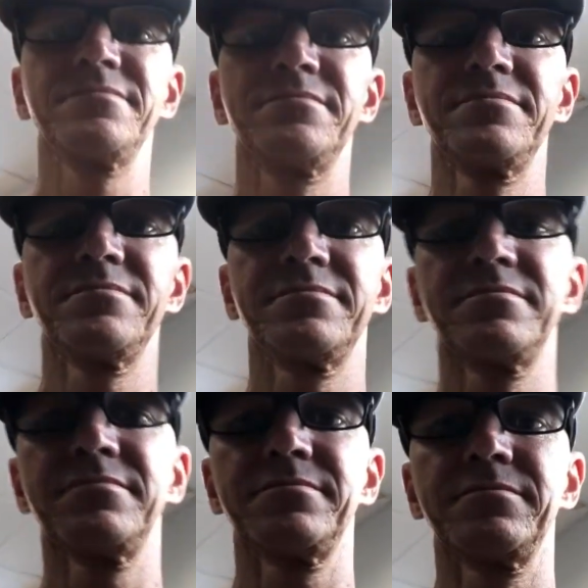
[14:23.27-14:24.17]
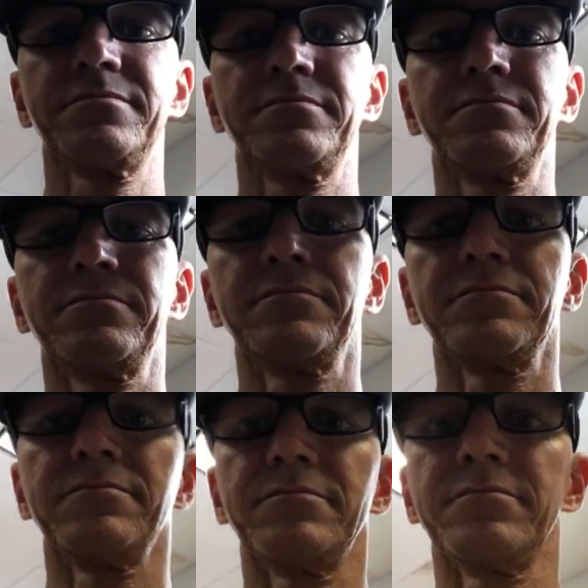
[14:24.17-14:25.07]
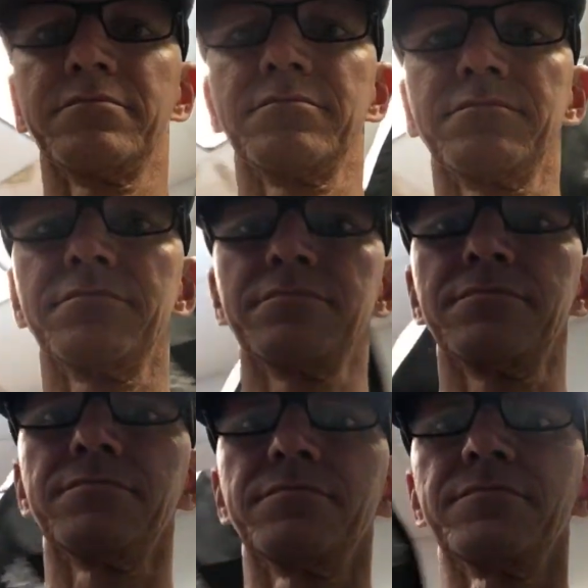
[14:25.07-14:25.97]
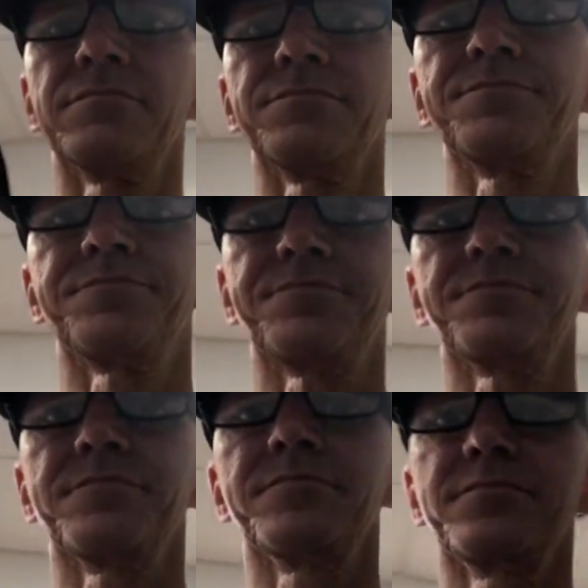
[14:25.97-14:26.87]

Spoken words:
Nothing is said.